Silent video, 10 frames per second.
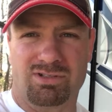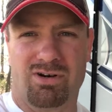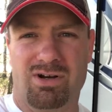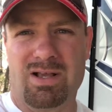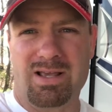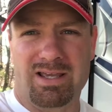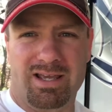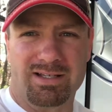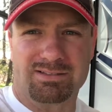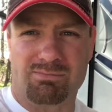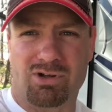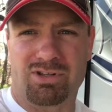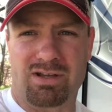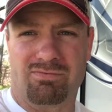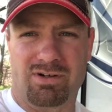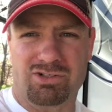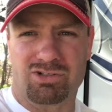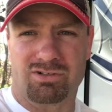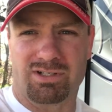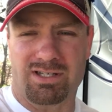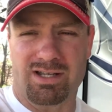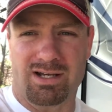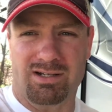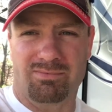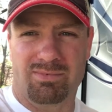So it's multifunctional and